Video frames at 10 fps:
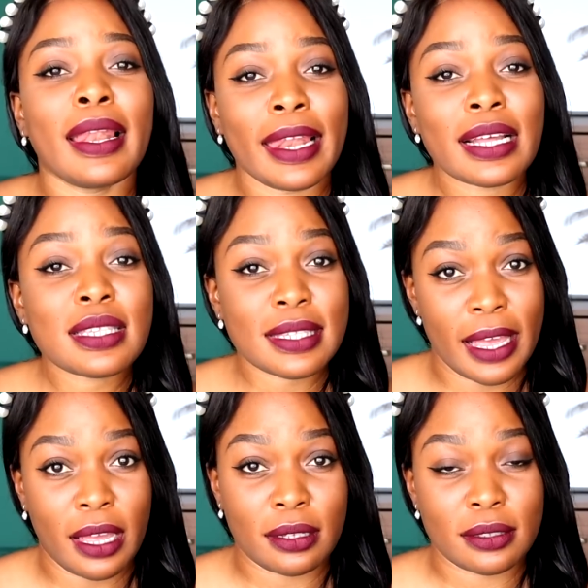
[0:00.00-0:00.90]
Let's
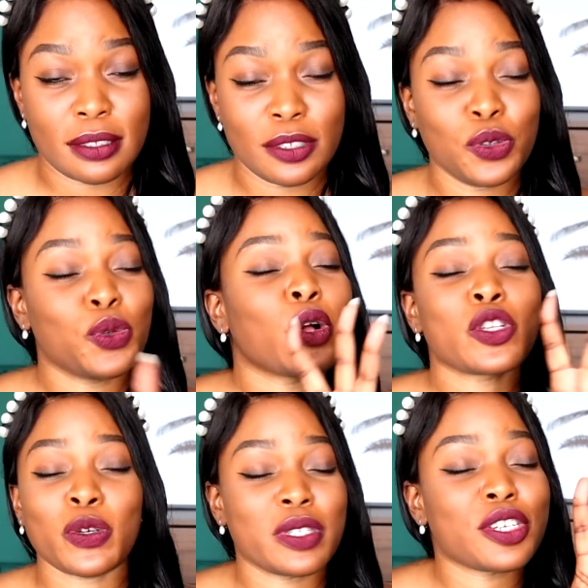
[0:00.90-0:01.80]
say you
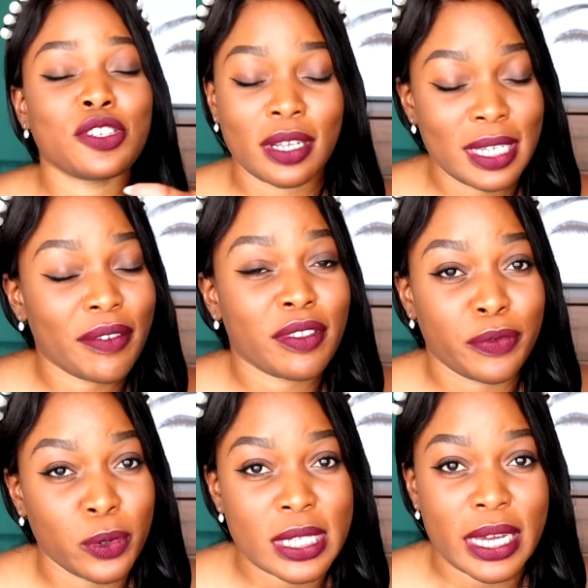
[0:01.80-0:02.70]
also did not have the
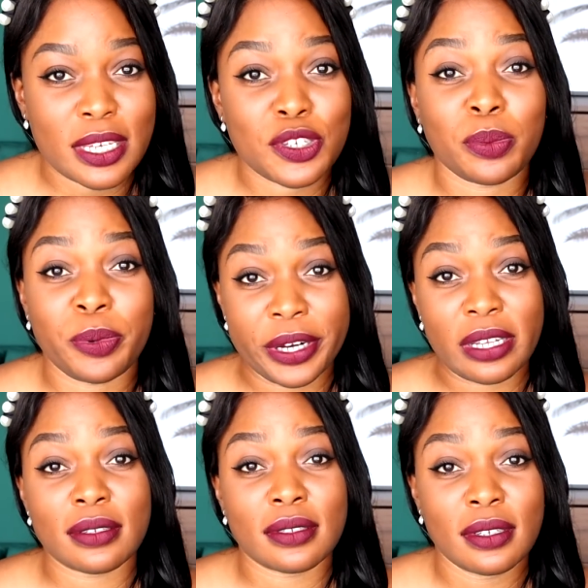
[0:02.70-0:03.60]
foresight to
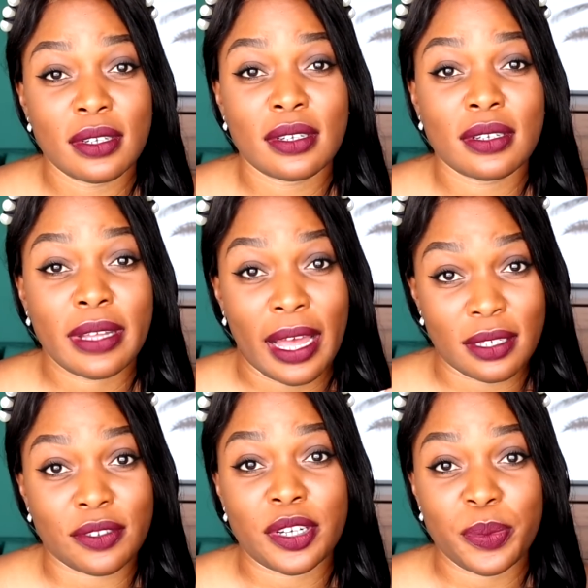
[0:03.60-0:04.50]
bring
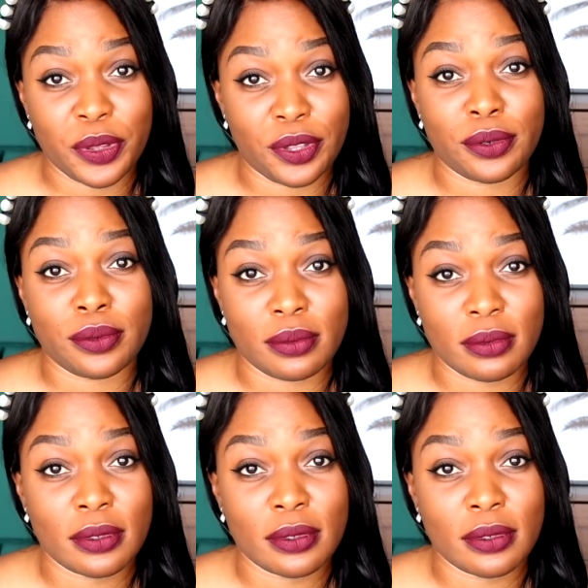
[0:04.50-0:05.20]
hand cream with you,